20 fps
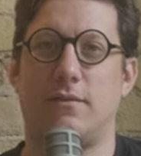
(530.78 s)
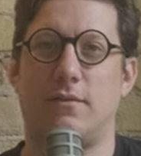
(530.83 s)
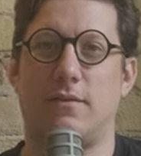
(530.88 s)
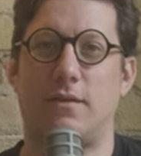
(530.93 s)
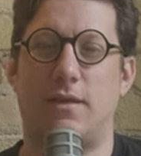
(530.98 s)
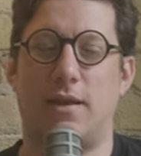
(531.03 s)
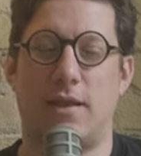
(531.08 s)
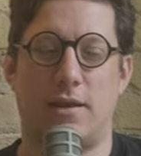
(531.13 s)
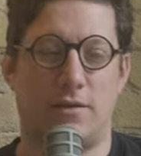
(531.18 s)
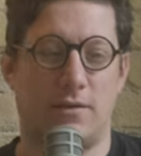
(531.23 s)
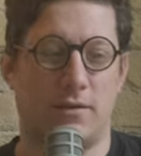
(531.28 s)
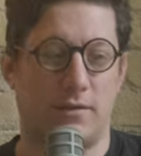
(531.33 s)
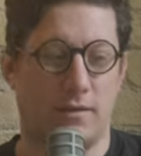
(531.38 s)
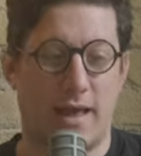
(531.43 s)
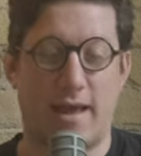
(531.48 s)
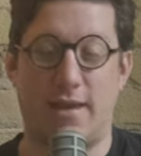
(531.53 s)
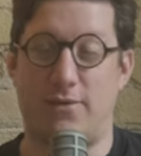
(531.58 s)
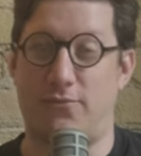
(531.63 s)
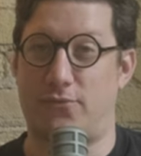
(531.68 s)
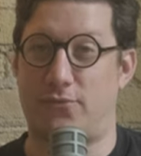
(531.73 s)
in
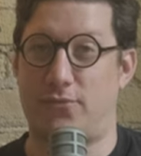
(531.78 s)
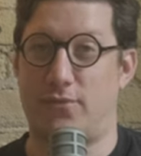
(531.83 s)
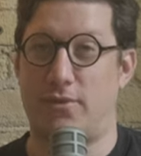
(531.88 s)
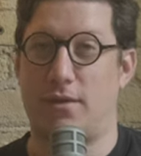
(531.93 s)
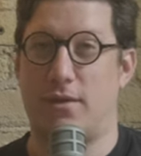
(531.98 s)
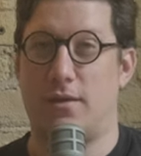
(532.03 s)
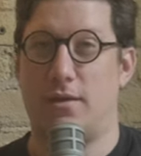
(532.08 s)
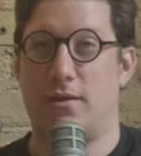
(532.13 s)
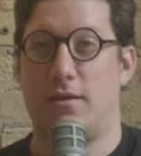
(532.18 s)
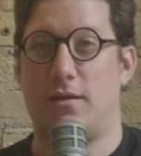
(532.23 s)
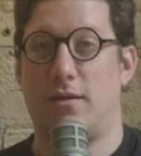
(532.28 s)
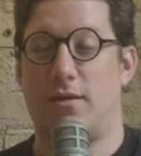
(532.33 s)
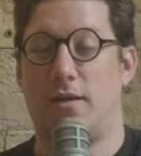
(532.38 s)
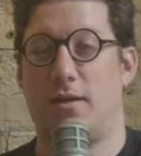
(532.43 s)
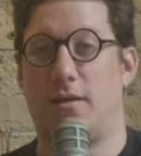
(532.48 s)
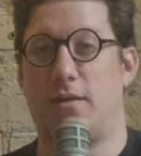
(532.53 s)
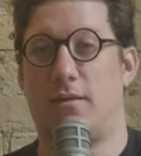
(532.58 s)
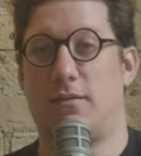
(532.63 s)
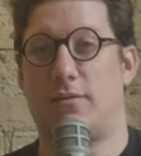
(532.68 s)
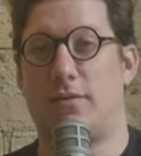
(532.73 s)
life
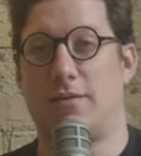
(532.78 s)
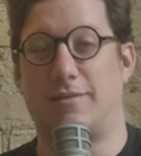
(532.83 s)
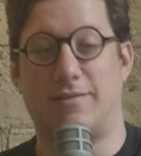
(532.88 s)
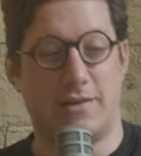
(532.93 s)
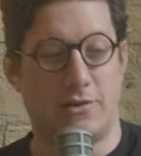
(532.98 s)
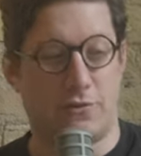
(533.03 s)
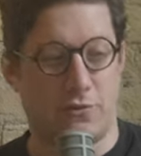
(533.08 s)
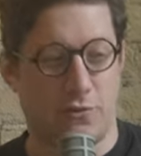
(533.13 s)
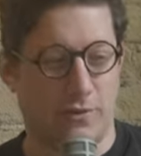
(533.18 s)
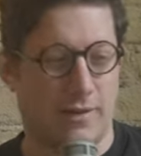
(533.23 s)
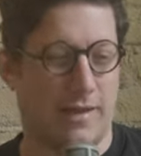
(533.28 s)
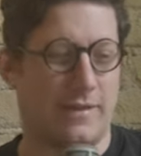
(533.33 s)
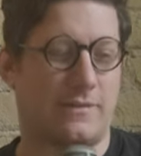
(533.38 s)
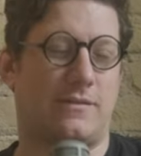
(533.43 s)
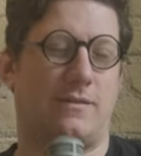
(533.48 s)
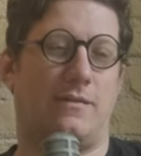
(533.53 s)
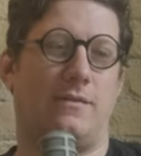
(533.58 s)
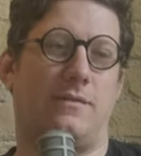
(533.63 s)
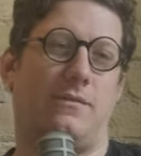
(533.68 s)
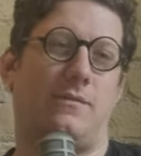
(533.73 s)
to teach you
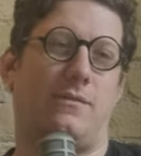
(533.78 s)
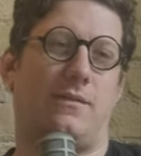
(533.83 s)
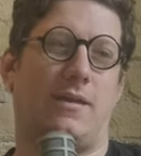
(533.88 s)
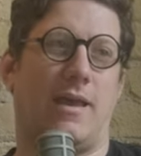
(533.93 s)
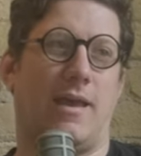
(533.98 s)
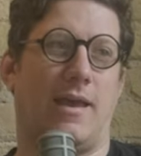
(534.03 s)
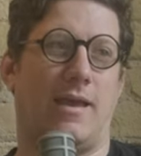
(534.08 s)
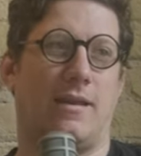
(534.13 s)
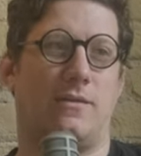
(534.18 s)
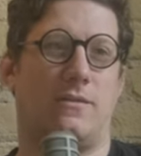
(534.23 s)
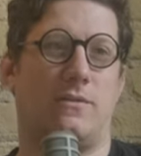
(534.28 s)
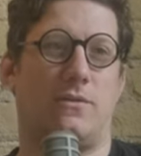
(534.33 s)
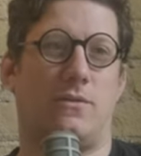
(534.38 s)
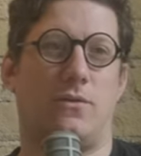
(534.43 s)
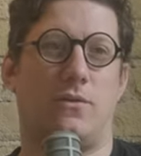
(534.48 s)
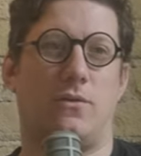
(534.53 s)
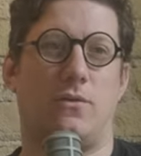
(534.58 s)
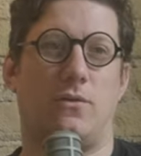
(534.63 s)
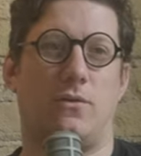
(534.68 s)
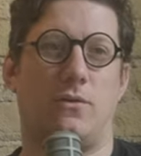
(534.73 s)
lessons and
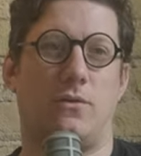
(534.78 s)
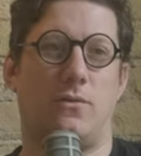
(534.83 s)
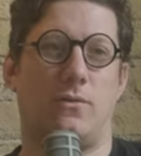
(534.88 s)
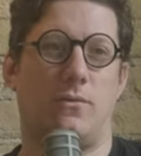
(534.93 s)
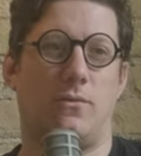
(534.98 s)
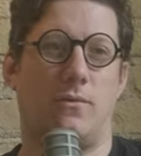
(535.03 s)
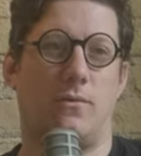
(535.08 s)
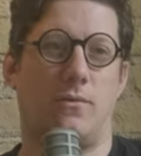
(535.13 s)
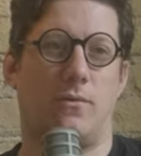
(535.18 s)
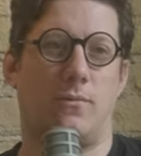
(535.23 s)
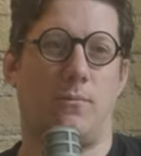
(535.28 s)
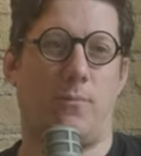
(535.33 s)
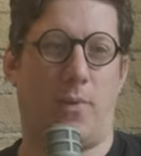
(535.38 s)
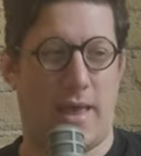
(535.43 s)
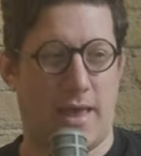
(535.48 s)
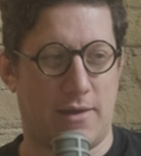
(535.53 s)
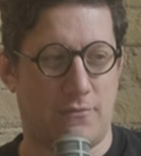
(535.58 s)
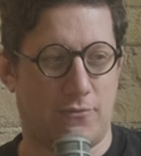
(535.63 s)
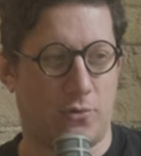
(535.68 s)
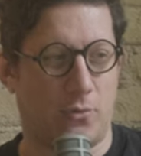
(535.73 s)
to
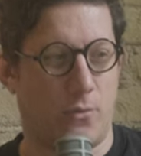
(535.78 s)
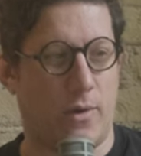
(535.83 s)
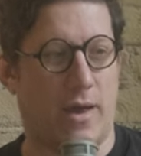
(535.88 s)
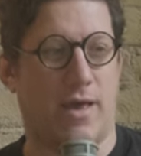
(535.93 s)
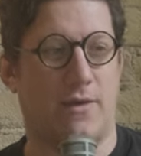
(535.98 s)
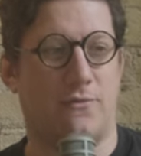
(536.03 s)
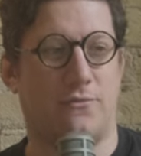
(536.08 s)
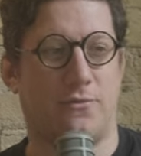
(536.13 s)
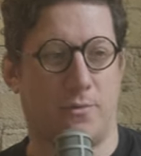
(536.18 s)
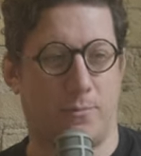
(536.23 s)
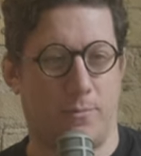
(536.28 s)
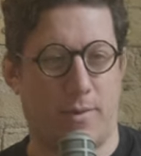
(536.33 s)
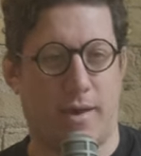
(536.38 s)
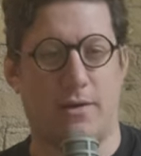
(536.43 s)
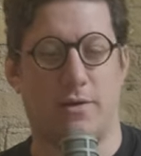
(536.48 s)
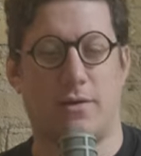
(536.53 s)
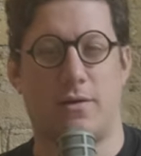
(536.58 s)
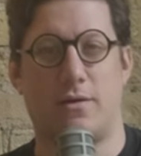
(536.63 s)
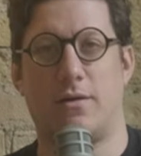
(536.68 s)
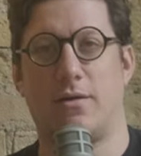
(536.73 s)
pave the way for
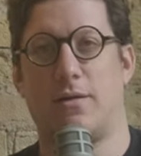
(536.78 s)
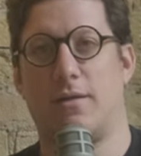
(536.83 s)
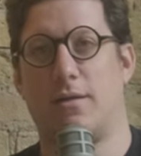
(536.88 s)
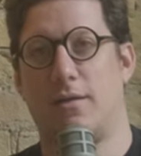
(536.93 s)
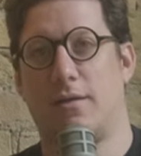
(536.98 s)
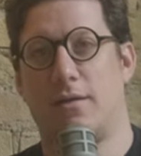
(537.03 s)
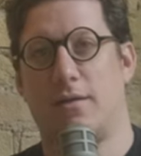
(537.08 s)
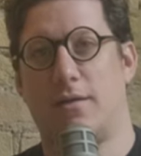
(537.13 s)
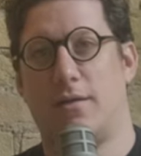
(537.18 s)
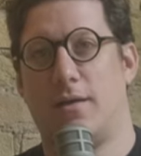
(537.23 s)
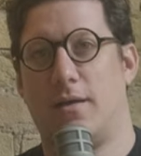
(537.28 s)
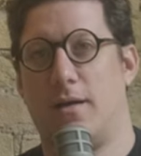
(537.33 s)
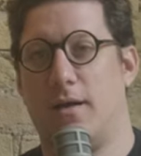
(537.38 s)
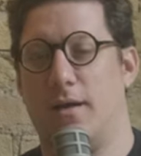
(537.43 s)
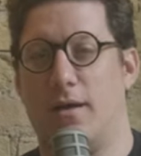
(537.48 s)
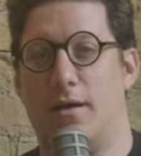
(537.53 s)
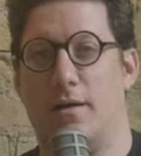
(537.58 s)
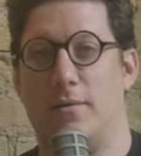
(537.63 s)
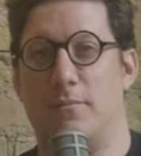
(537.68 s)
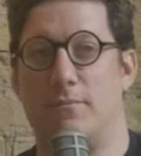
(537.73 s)
better
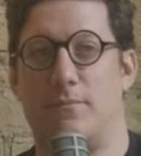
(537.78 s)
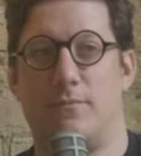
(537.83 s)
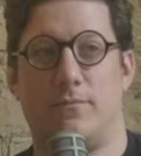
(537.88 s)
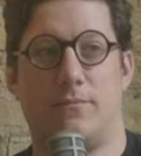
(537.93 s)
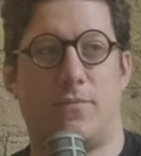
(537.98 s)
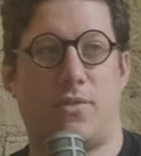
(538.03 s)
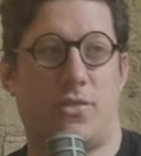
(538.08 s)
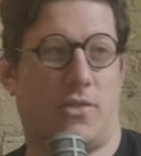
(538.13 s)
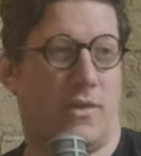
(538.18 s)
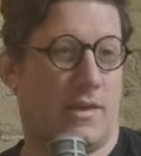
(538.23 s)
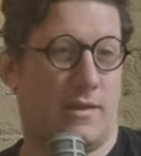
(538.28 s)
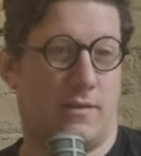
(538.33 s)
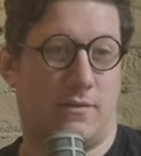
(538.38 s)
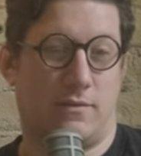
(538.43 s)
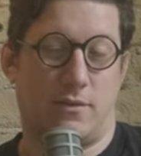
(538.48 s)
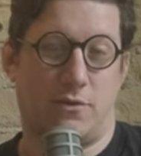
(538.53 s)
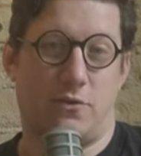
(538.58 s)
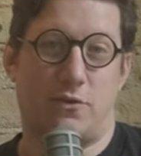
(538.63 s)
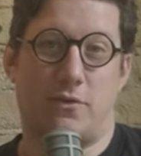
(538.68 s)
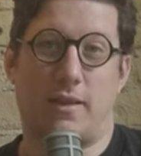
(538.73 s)
things
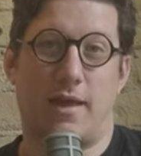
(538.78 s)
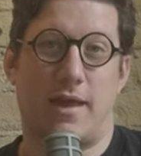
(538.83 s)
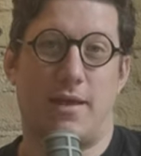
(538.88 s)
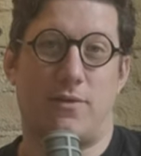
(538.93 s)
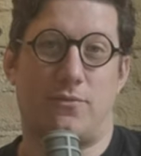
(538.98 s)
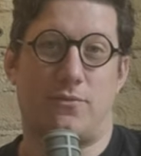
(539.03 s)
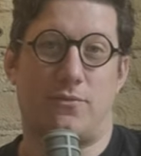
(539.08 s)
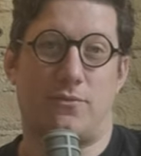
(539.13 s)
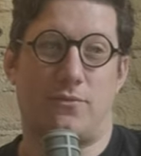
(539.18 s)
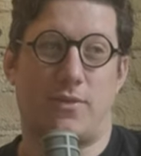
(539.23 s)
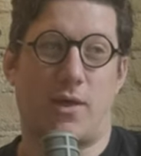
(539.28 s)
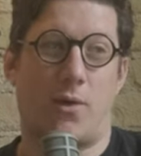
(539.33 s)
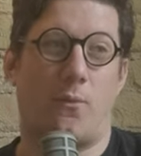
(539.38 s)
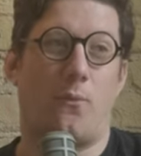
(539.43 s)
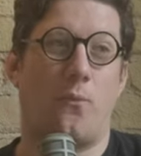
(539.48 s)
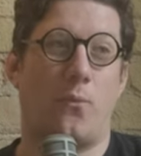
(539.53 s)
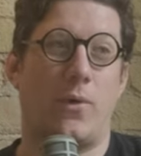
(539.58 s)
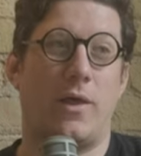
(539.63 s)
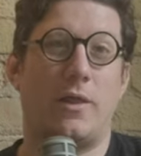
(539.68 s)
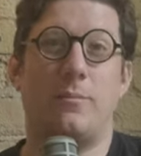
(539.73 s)
in your life
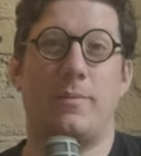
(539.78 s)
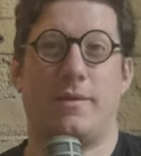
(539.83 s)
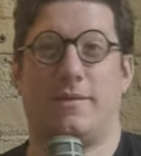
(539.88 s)
that will be